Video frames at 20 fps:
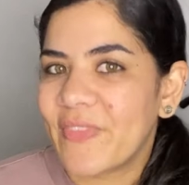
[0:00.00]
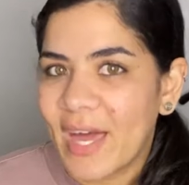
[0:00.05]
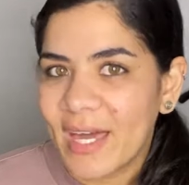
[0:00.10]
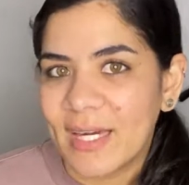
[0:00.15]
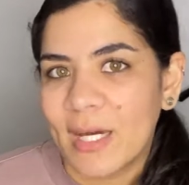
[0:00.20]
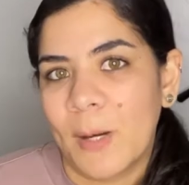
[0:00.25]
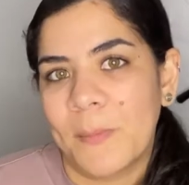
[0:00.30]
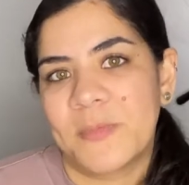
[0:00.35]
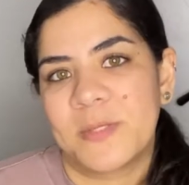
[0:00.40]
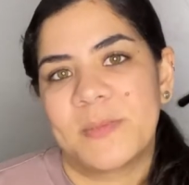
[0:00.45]

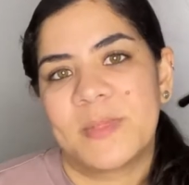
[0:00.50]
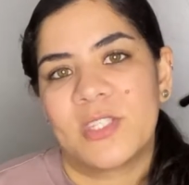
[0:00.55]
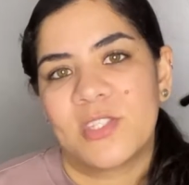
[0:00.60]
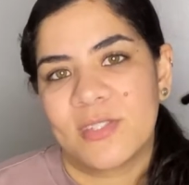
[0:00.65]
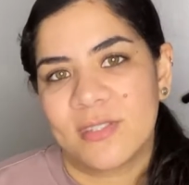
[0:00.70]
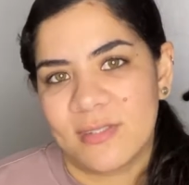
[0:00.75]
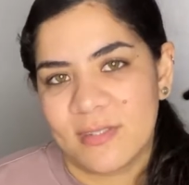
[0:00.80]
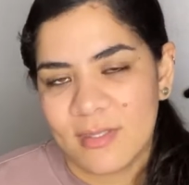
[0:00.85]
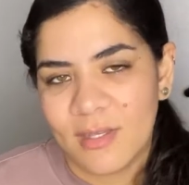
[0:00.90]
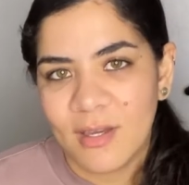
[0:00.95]
that helps me
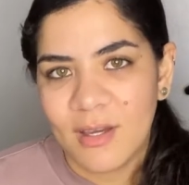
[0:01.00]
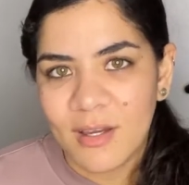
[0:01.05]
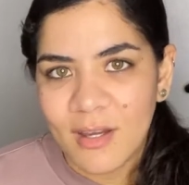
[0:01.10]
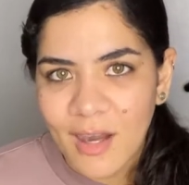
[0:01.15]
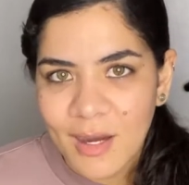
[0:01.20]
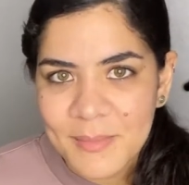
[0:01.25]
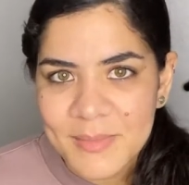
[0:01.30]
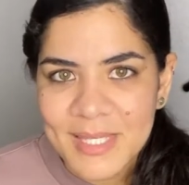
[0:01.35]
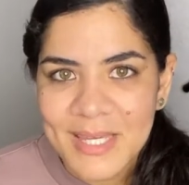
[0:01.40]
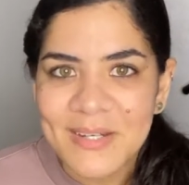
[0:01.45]
just
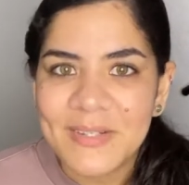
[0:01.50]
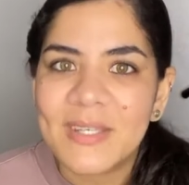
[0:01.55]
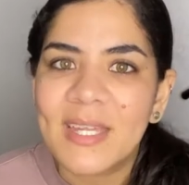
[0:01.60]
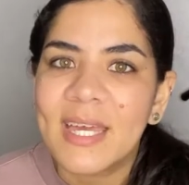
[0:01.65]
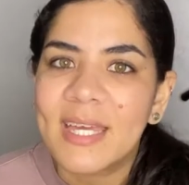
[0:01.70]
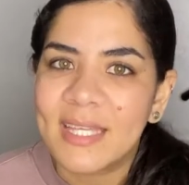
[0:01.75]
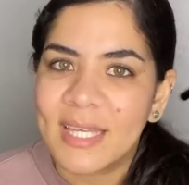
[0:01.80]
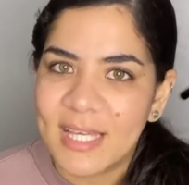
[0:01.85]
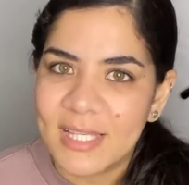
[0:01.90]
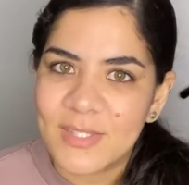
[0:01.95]
calm
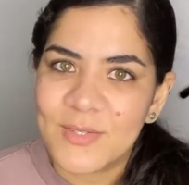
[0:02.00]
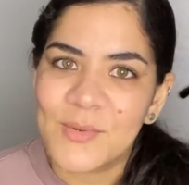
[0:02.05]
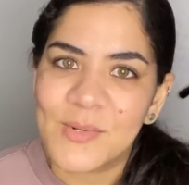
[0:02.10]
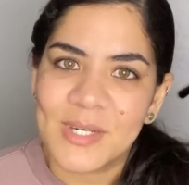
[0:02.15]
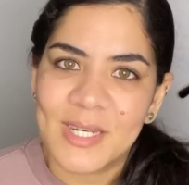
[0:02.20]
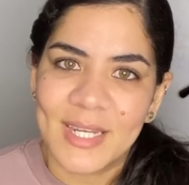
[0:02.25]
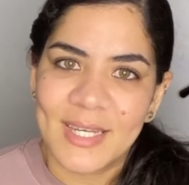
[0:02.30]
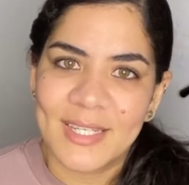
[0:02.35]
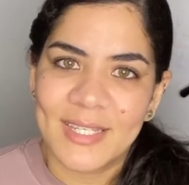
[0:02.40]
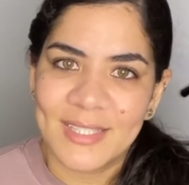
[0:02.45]
down and get to
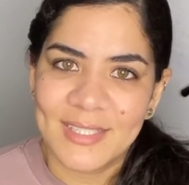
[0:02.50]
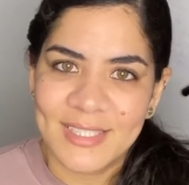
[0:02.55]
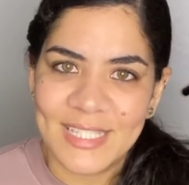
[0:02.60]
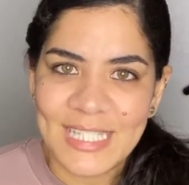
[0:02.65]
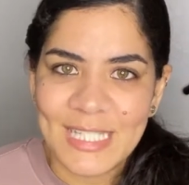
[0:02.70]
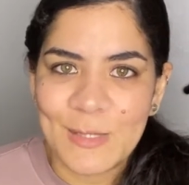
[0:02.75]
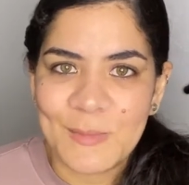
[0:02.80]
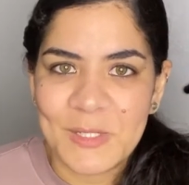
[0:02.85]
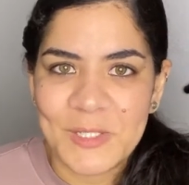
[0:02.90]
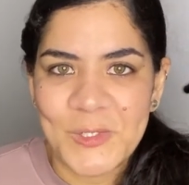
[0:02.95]
what I
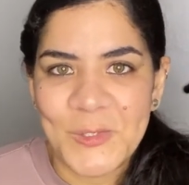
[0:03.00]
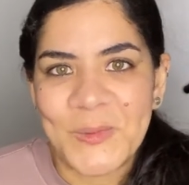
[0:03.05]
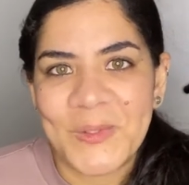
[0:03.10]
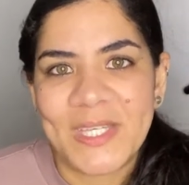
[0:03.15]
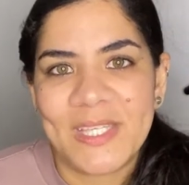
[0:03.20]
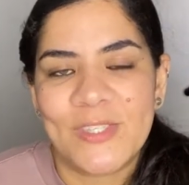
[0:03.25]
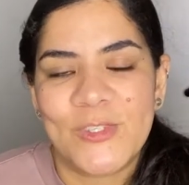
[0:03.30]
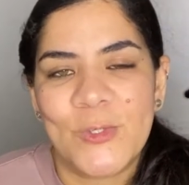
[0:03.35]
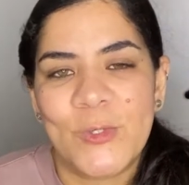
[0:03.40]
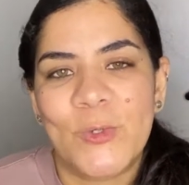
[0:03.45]
need to be
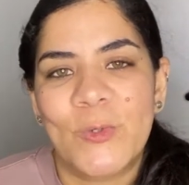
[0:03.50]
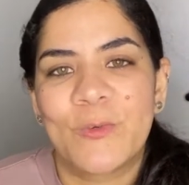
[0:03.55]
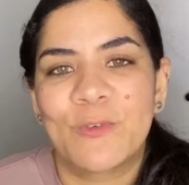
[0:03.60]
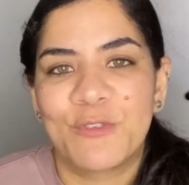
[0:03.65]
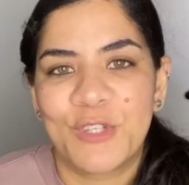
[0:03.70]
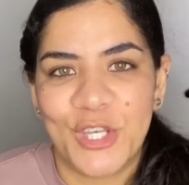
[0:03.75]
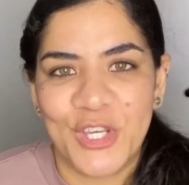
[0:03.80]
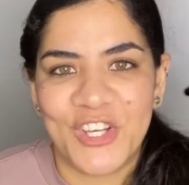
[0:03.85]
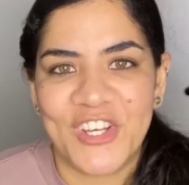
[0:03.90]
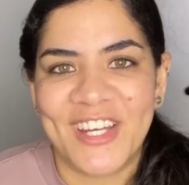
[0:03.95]
doing to
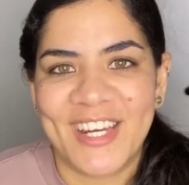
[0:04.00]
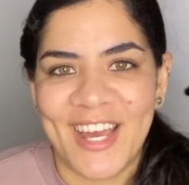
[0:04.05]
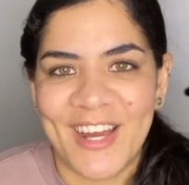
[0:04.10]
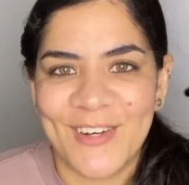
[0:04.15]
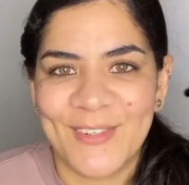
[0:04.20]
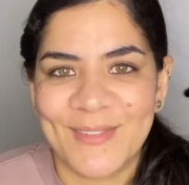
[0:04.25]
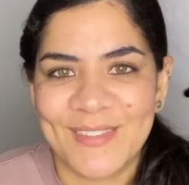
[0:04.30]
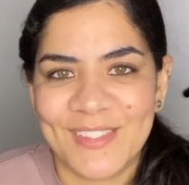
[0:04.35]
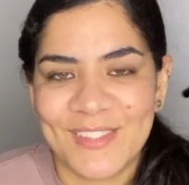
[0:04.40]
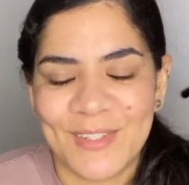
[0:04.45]
figure it
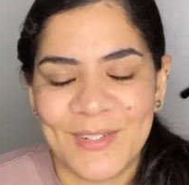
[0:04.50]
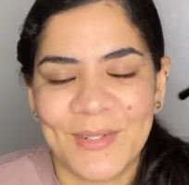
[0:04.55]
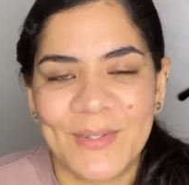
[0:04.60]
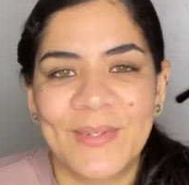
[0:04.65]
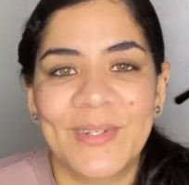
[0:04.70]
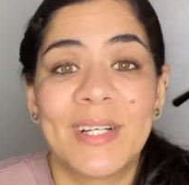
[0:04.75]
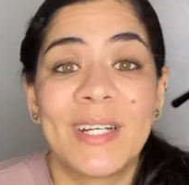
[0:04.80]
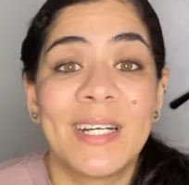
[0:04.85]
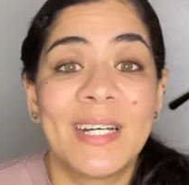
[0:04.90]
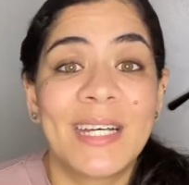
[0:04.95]
out.
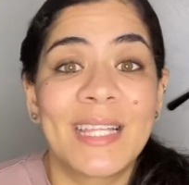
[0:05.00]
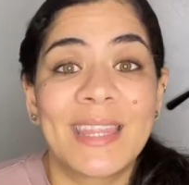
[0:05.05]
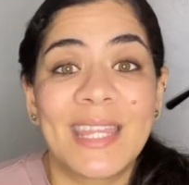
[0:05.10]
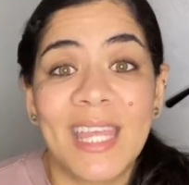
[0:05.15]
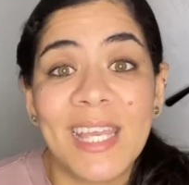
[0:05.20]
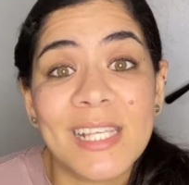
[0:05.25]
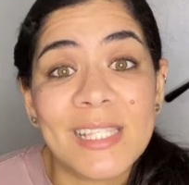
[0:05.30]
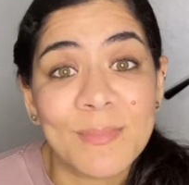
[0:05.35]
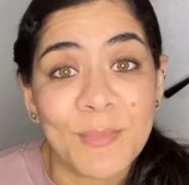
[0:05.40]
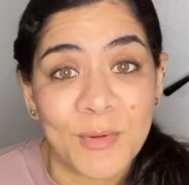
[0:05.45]
So
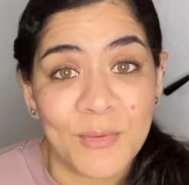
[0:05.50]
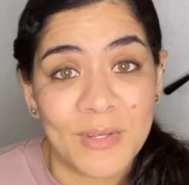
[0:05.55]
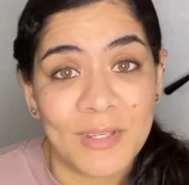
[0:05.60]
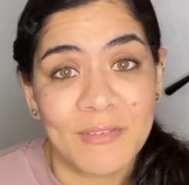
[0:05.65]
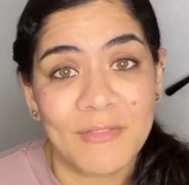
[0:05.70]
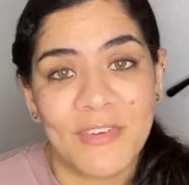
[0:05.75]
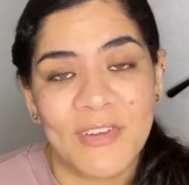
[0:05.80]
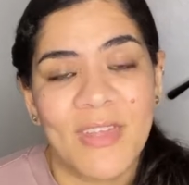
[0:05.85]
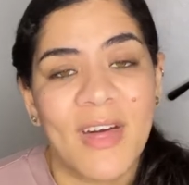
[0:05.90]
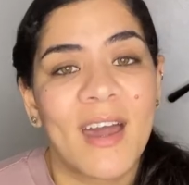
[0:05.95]
thanks,
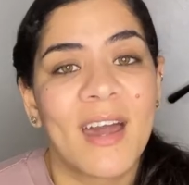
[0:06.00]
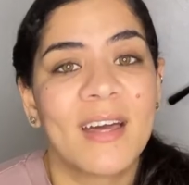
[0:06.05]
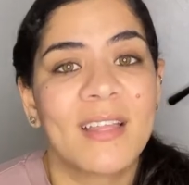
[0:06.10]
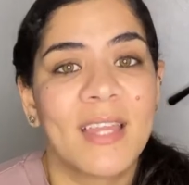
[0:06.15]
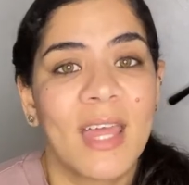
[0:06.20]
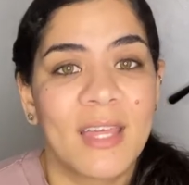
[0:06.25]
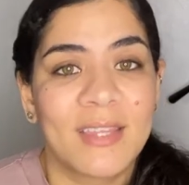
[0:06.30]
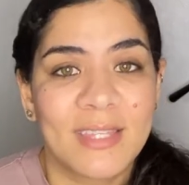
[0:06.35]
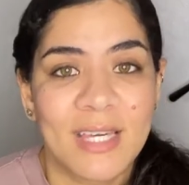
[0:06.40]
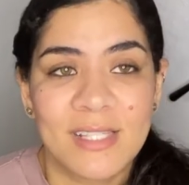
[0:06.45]
Marie, for
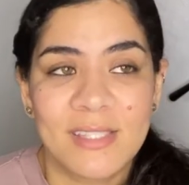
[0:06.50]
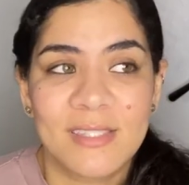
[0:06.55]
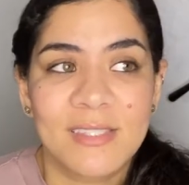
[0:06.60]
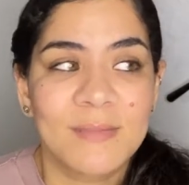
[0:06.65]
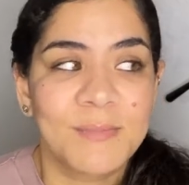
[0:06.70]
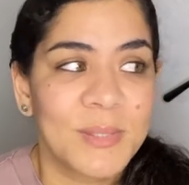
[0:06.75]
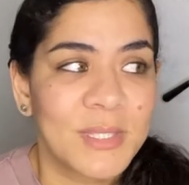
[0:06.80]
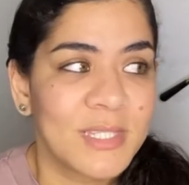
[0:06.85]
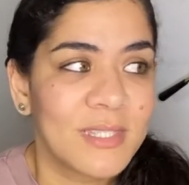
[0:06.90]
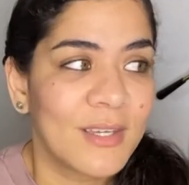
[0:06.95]
that. Like,
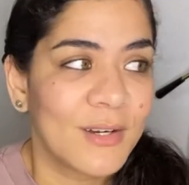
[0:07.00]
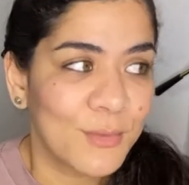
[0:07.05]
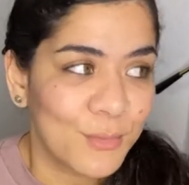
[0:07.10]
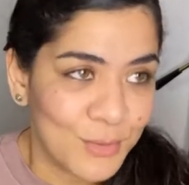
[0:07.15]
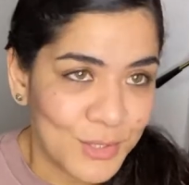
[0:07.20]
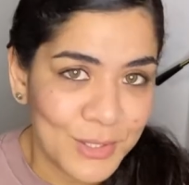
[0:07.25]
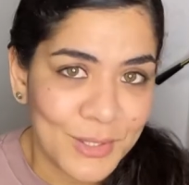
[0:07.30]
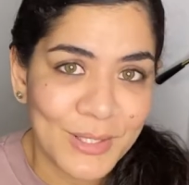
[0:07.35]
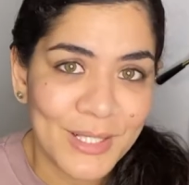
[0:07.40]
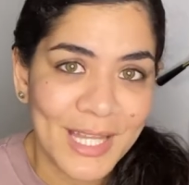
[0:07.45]
that's been a
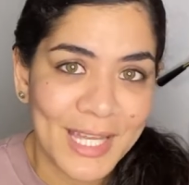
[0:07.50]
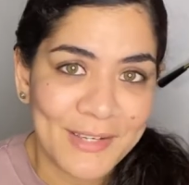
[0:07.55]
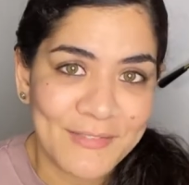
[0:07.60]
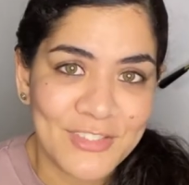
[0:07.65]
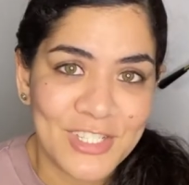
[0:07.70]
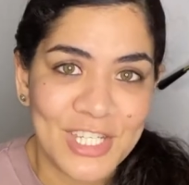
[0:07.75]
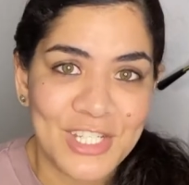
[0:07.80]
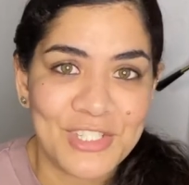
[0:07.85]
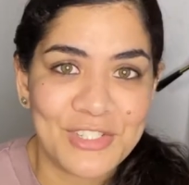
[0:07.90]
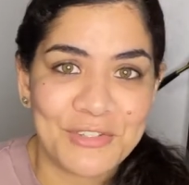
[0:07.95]
real
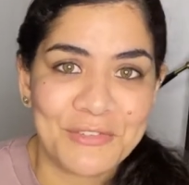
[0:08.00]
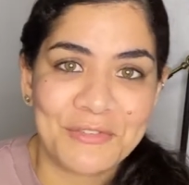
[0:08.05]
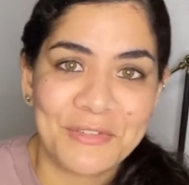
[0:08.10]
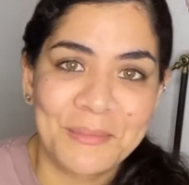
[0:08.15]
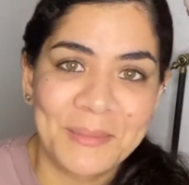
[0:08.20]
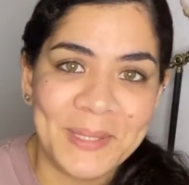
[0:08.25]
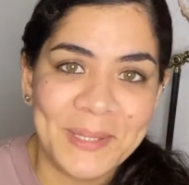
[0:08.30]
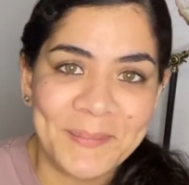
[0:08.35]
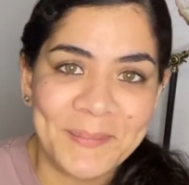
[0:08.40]
life changer for